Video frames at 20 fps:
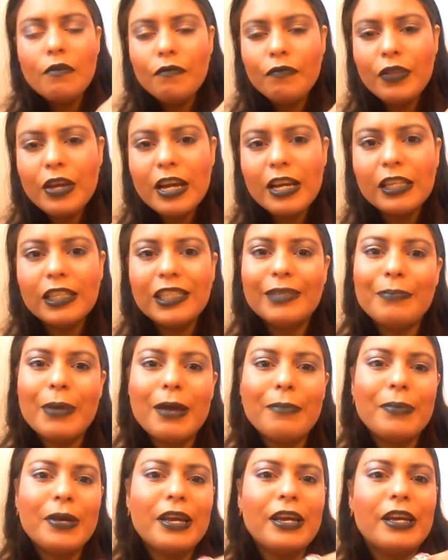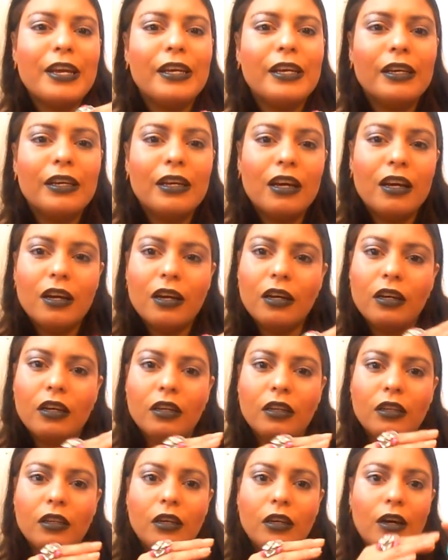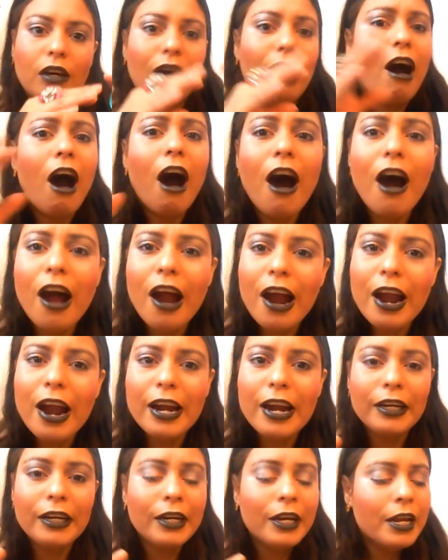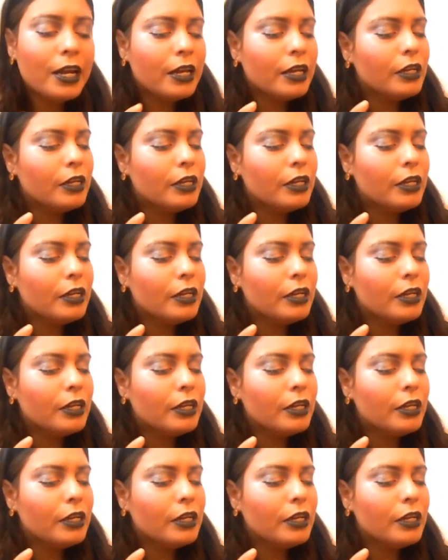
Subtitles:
things, maybe a heart,